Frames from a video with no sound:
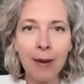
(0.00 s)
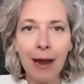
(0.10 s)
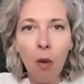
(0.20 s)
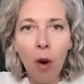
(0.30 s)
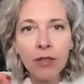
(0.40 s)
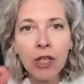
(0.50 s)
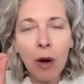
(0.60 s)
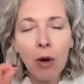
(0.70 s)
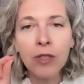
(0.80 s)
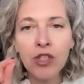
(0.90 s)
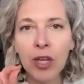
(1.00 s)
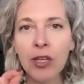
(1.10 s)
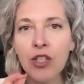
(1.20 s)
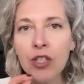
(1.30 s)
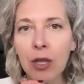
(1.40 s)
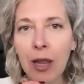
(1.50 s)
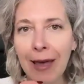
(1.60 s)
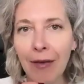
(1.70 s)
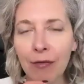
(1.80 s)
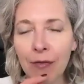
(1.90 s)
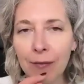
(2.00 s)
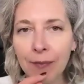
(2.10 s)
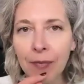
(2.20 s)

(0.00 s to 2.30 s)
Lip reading: But I wonder what would change in your life